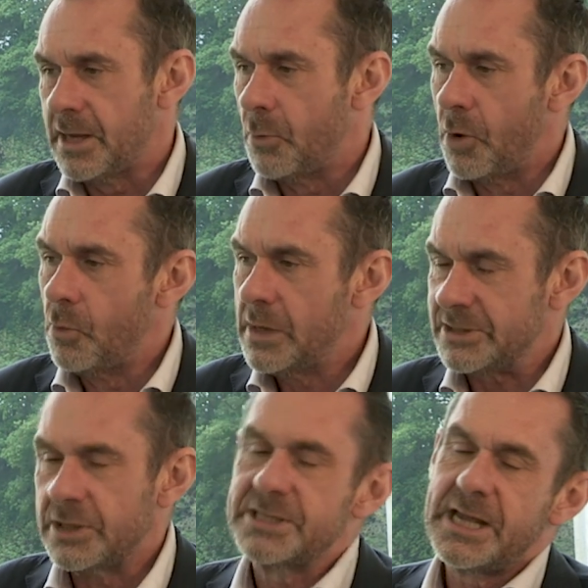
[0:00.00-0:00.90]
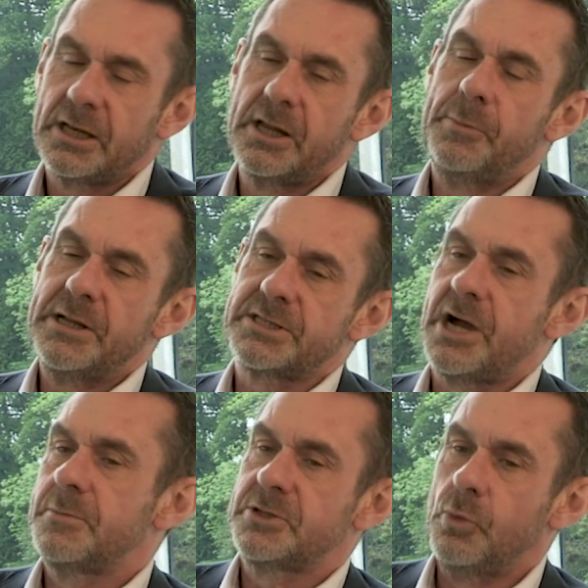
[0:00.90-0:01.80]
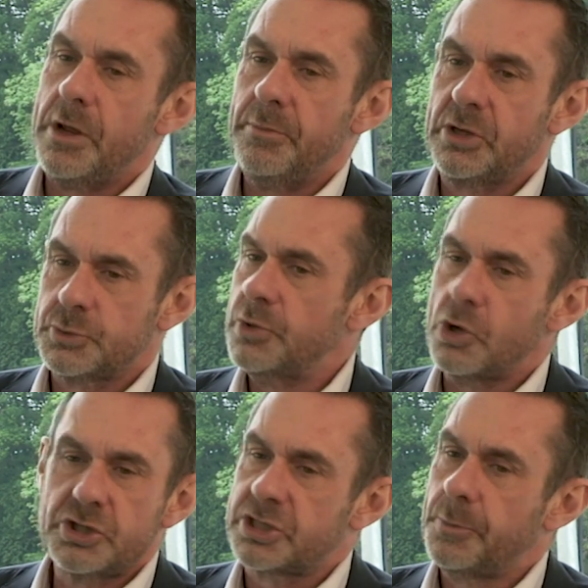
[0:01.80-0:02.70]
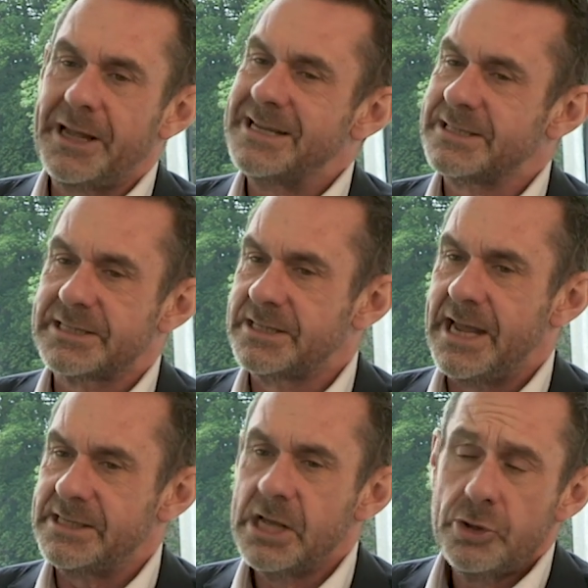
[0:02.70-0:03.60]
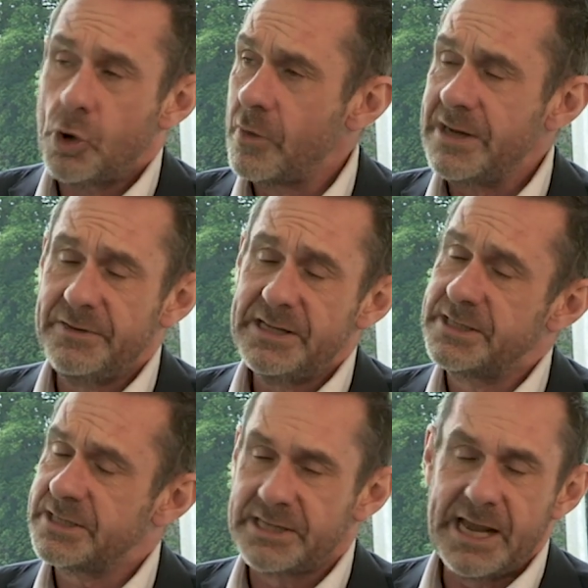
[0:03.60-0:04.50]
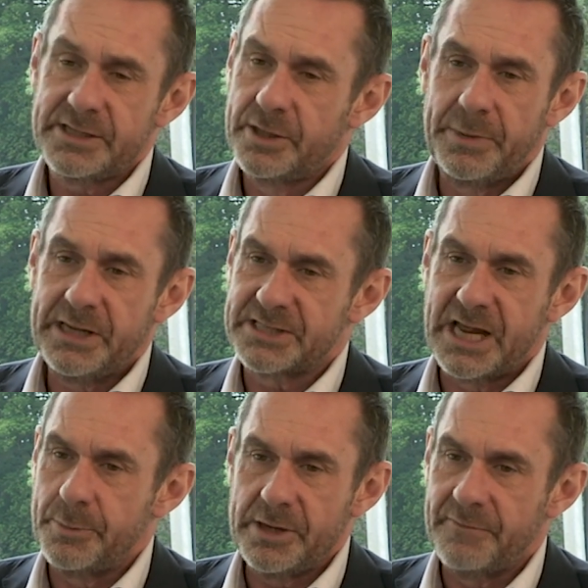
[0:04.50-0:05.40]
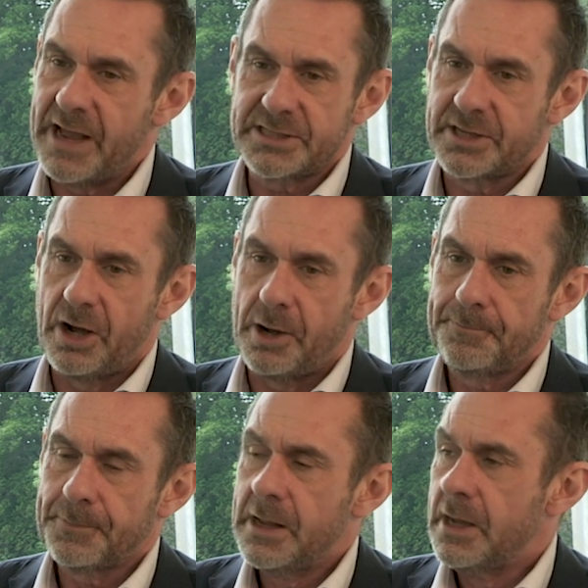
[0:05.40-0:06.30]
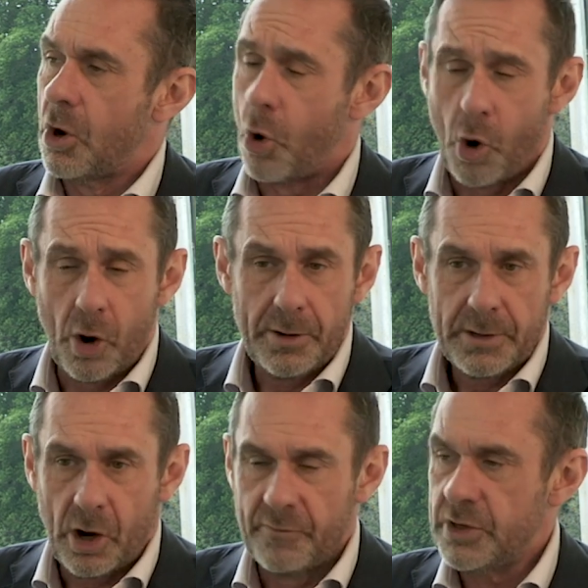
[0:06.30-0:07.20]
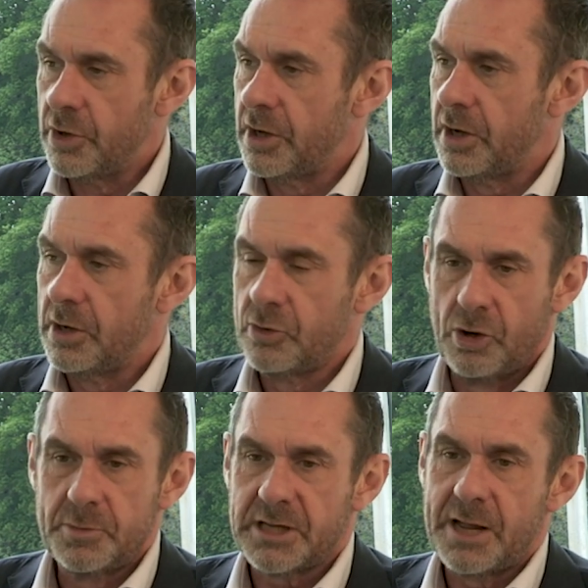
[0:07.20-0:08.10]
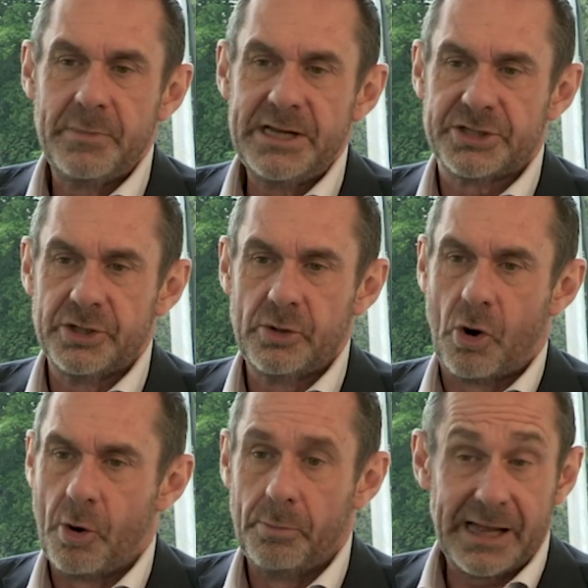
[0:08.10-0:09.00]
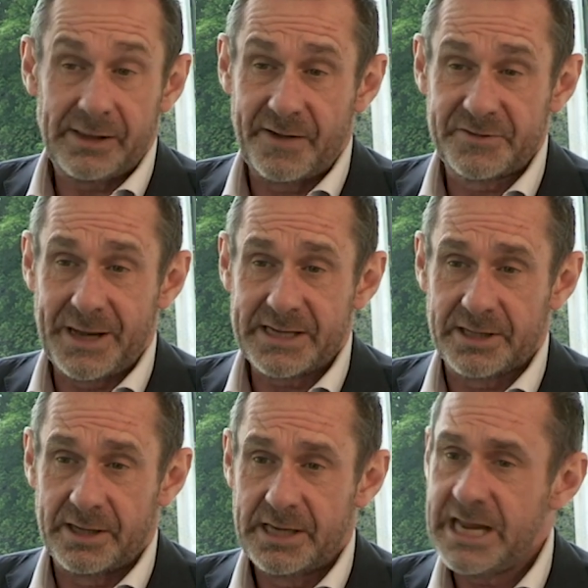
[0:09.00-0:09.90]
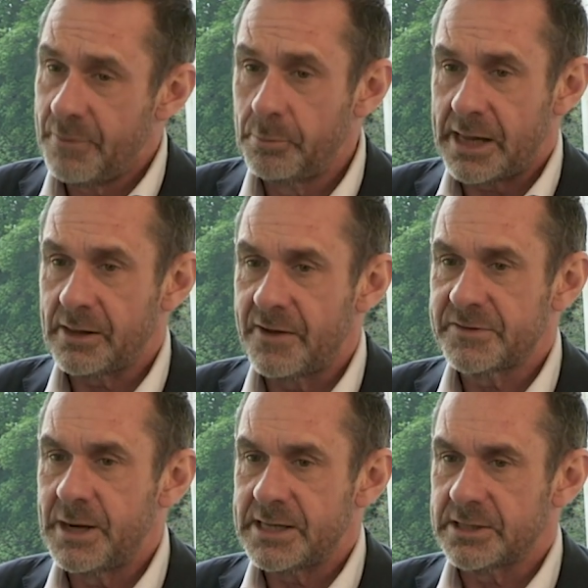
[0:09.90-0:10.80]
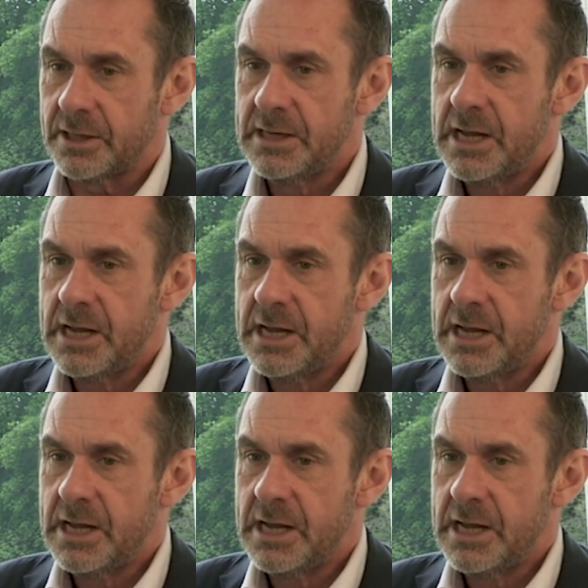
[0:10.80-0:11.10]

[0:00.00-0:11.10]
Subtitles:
Yeah, well, it's going to take a little bit of time to win because we're not just up against the state, nor even is the state the biggest enemy of XR or of the other groups like Me Too or Black Lives Matter. Even Black Lives Matter,